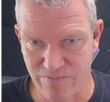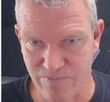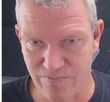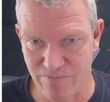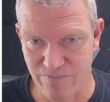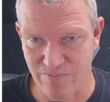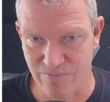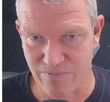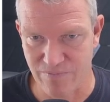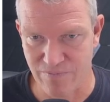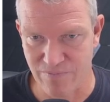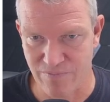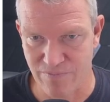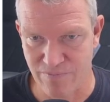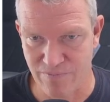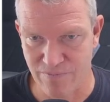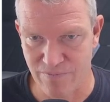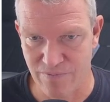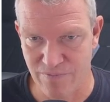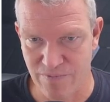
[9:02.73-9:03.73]

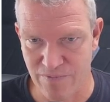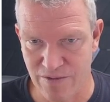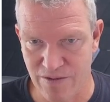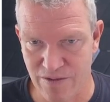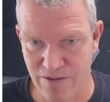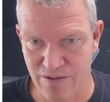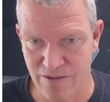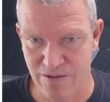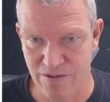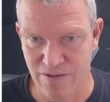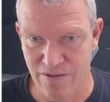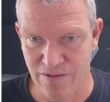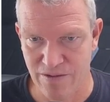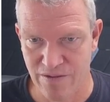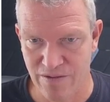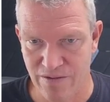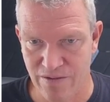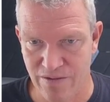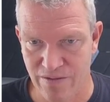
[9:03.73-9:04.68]
No one is speaking in this clip.